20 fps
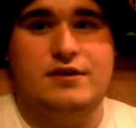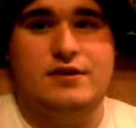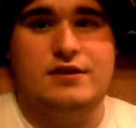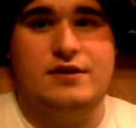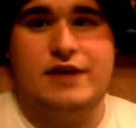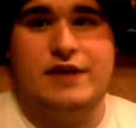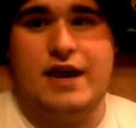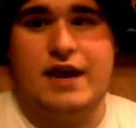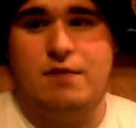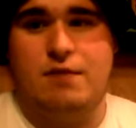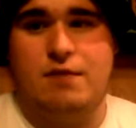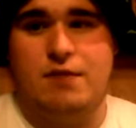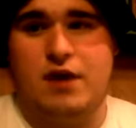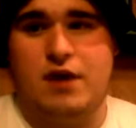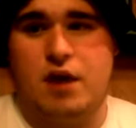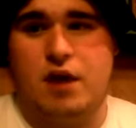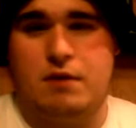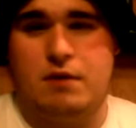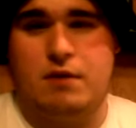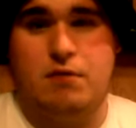
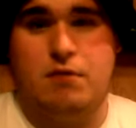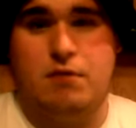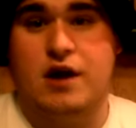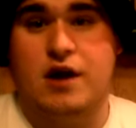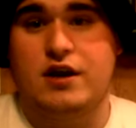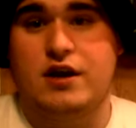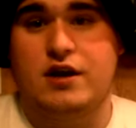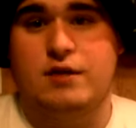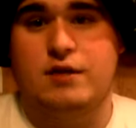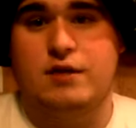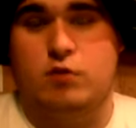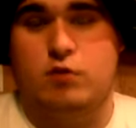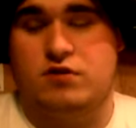manga.